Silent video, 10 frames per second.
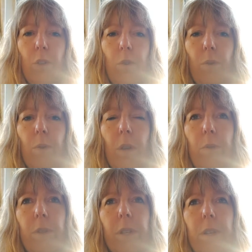to
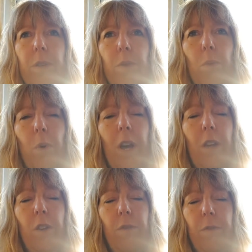notice where
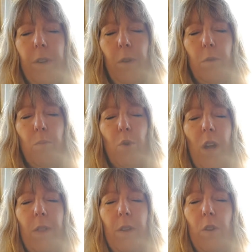you feel the
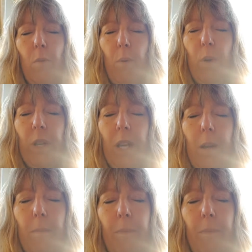breath in your body.